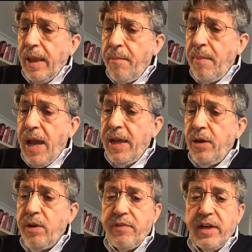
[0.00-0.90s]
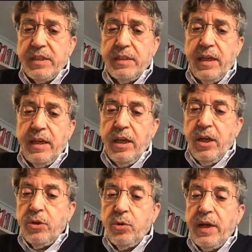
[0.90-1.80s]
my university
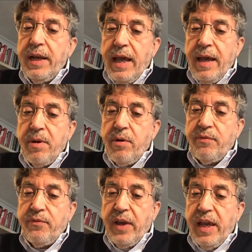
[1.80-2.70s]
took a number of